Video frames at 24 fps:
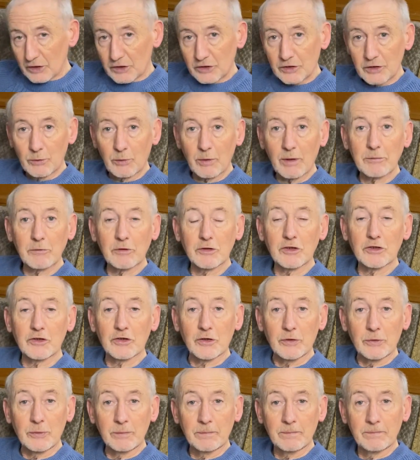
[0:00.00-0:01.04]
So what I'm going
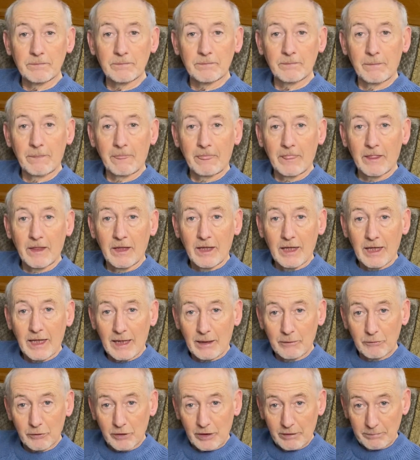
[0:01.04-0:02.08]
to do,
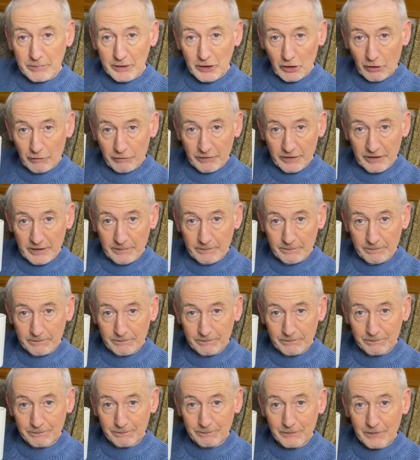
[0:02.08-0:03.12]
I'm going to have my coffee.
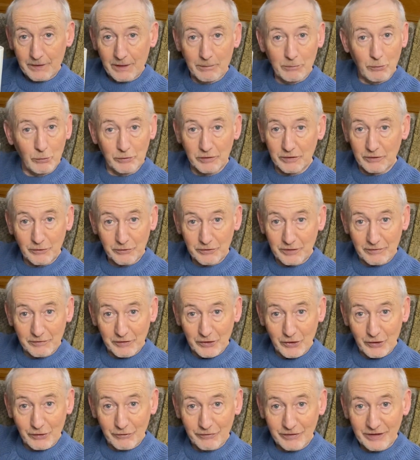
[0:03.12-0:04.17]
I'm always got to have a
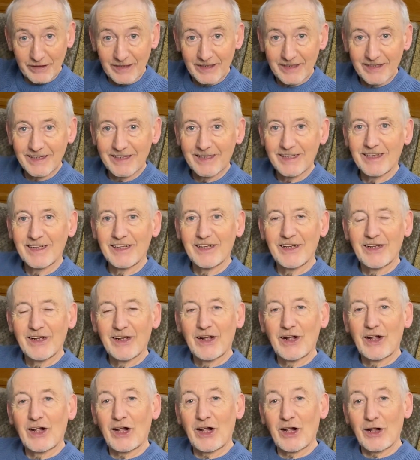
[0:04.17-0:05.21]
coffee.
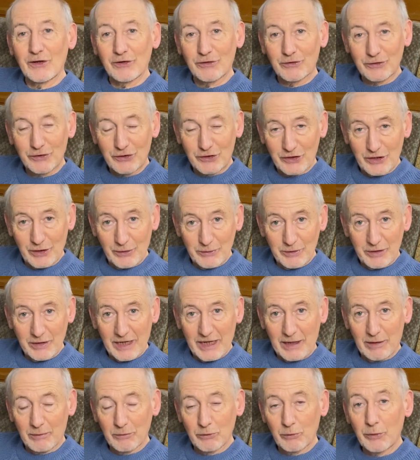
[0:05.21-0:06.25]
I'll just show you
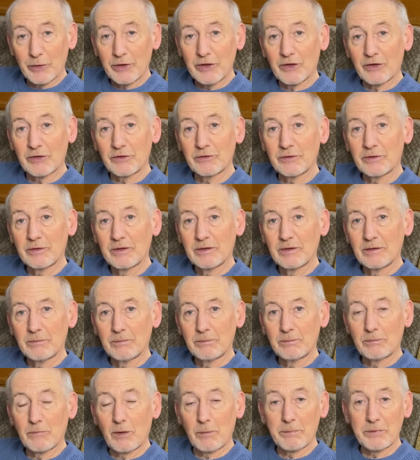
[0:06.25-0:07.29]
how I'm going on
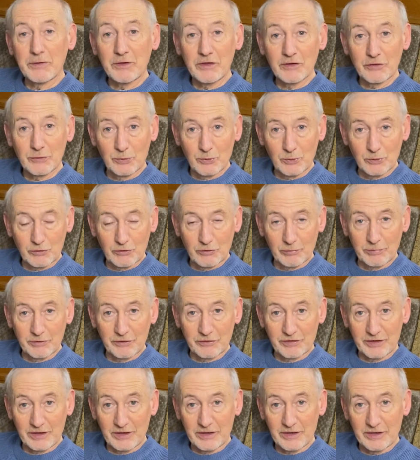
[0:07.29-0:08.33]
mopping this water up
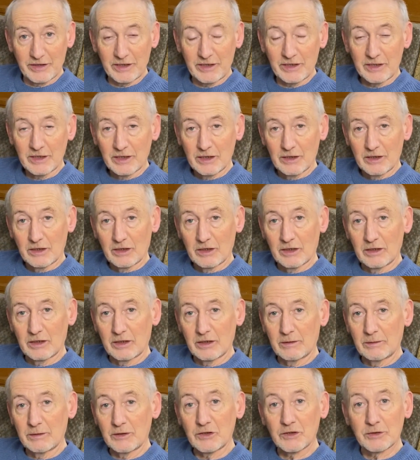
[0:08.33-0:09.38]
that's in the
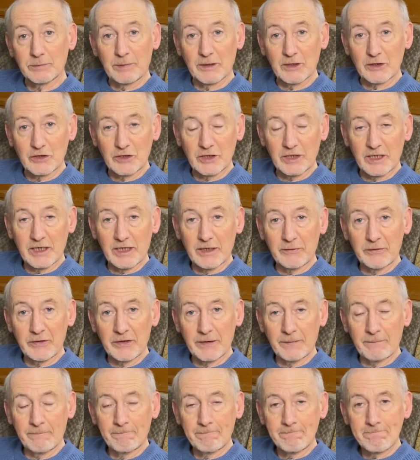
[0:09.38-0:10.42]
inspection
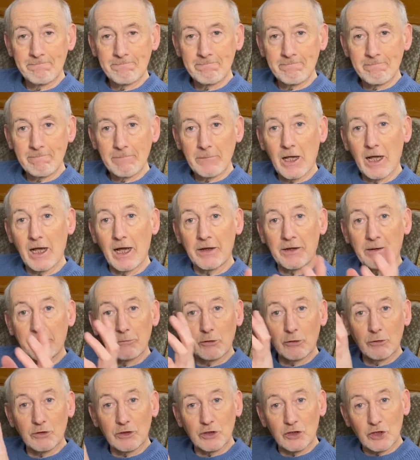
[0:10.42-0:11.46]
area, and I'm
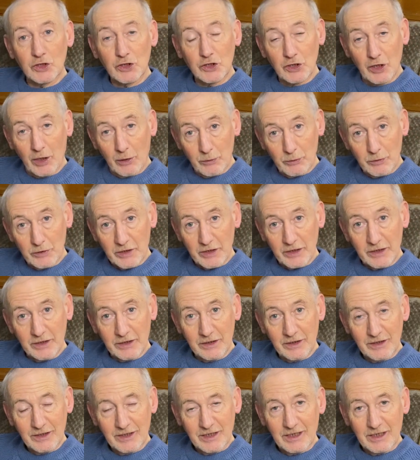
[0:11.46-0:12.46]
going to show you